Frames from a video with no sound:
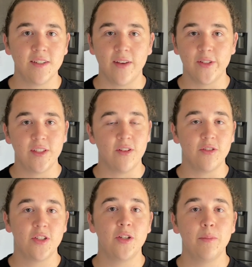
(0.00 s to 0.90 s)
Obviously
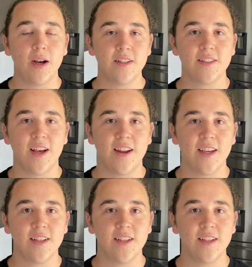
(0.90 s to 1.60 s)
there's two buttons on it,